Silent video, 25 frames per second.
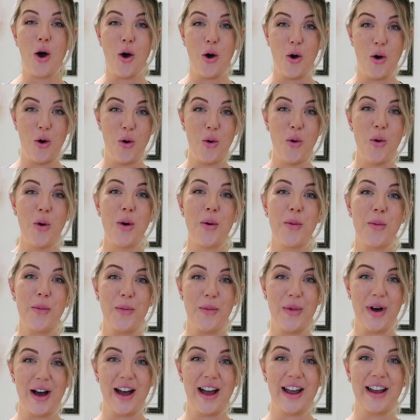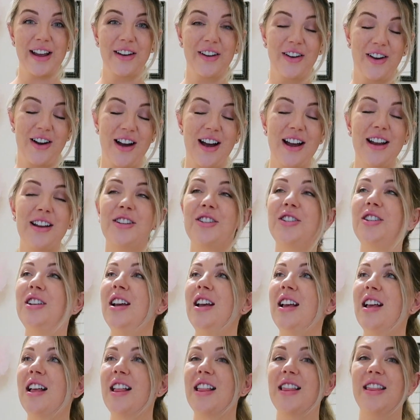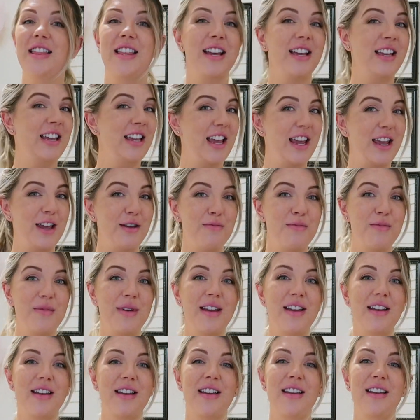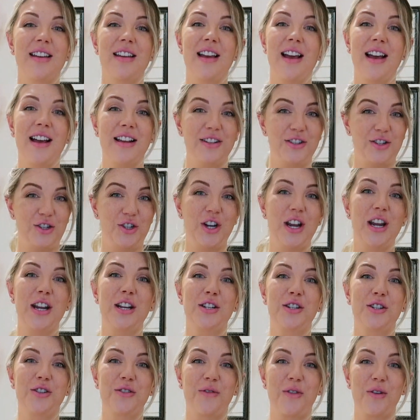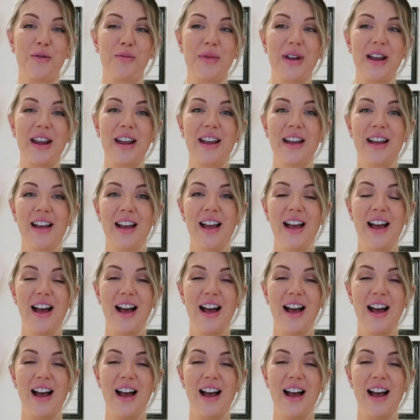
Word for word: oh my gosh, the game has changed for me.